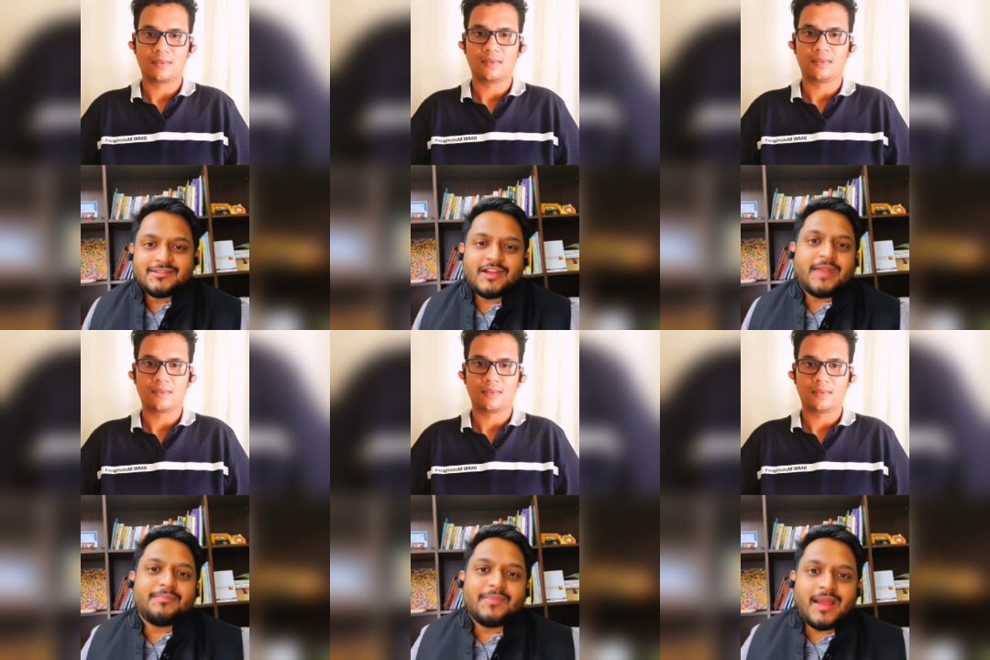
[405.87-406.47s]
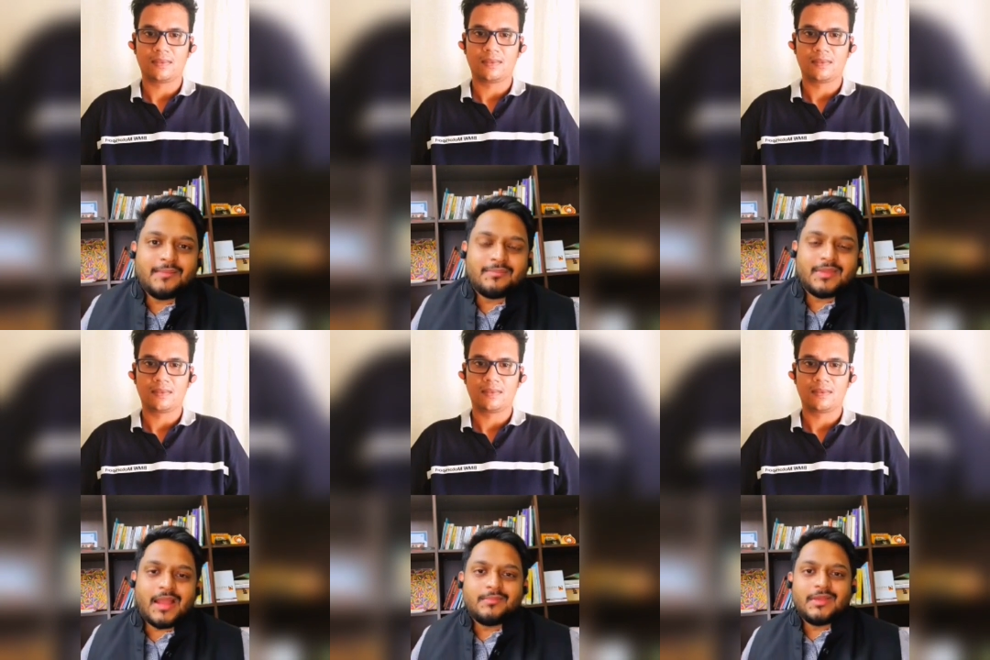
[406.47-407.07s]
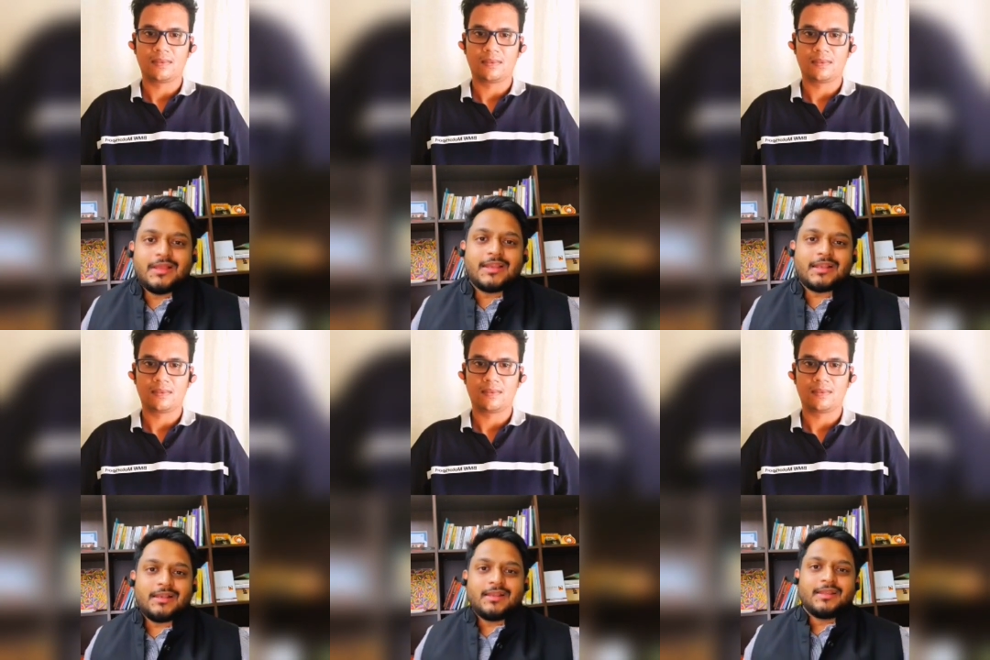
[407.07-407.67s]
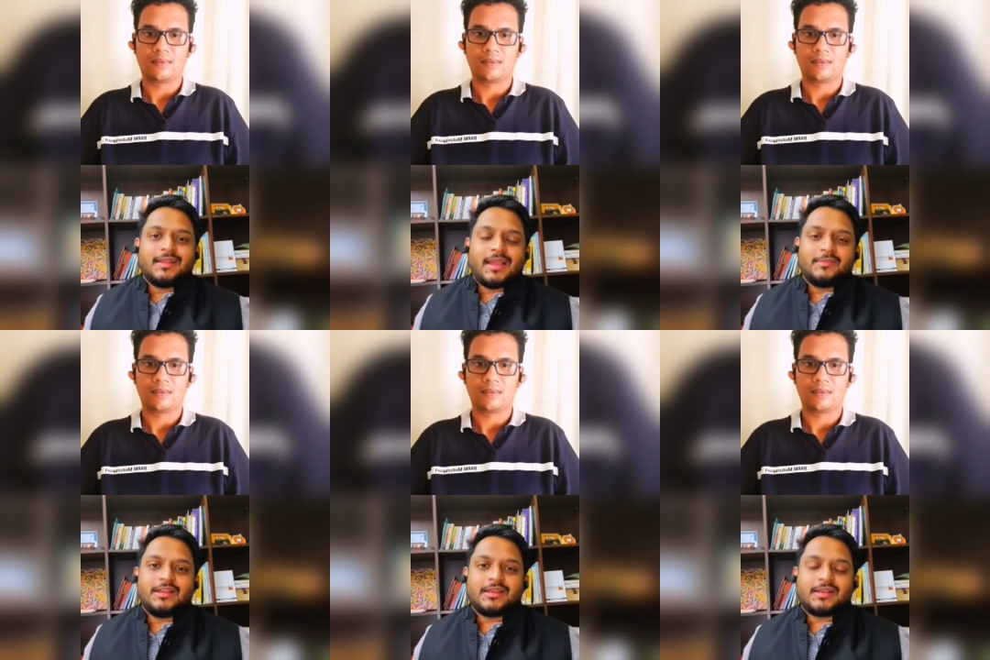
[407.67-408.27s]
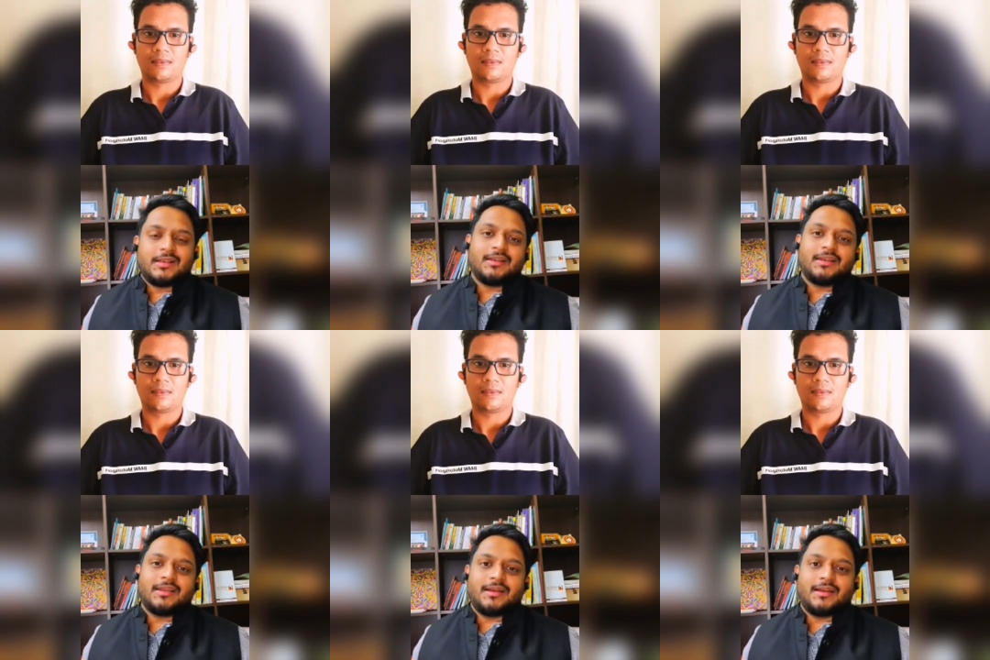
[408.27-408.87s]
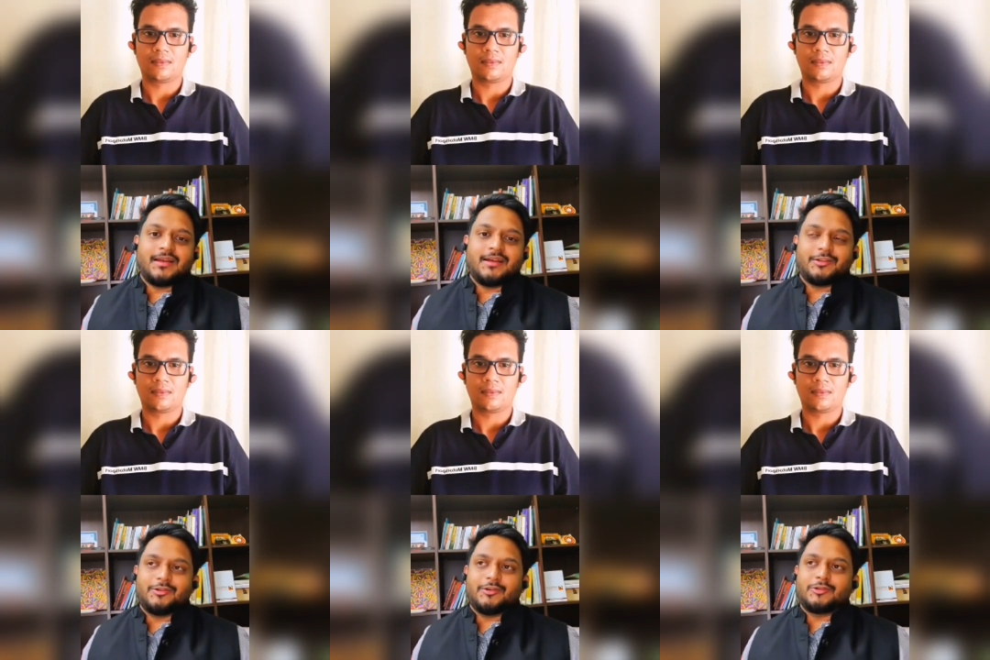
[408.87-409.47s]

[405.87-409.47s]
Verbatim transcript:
Speaker 1: So I'm I'm I'm a little I'm a little uh, you know